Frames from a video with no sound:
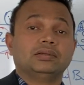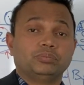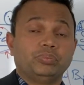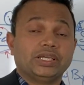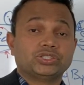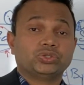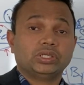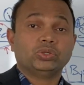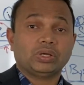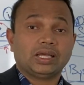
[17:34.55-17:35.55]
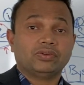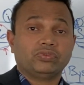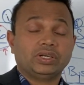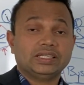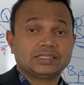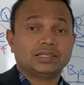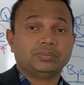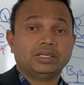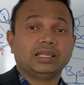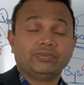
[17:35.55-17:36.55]
make sure you have
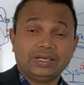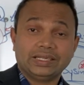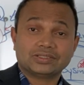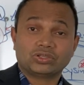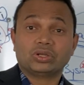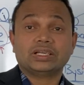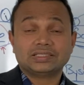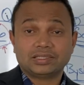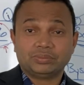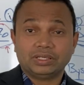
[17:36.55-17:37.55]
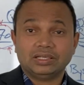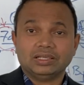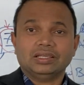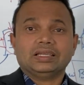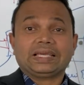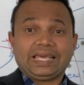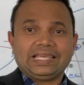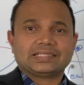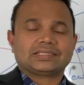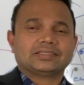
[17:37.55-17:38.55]
reasonable evidence or reasonable
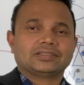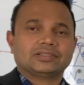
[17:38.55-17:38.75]
case